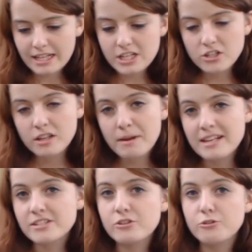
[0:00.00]
Each of them
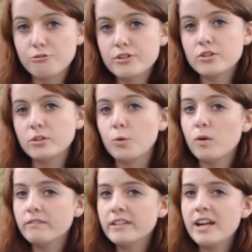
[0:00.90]
has the nutritional
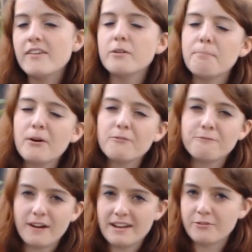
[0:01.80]
equivalent of about
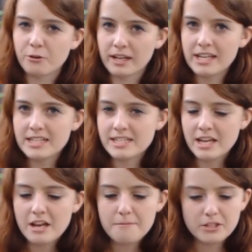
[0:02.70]
5 crickets.